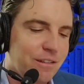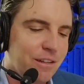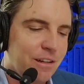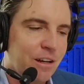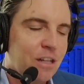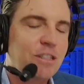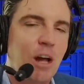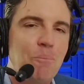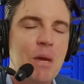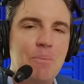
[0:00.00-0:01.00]
Yeah. Some
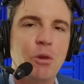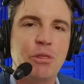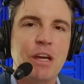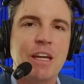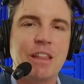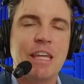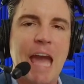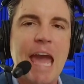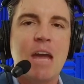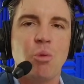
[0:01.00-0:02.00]
people think the
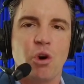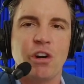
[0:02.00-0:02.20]
A, word.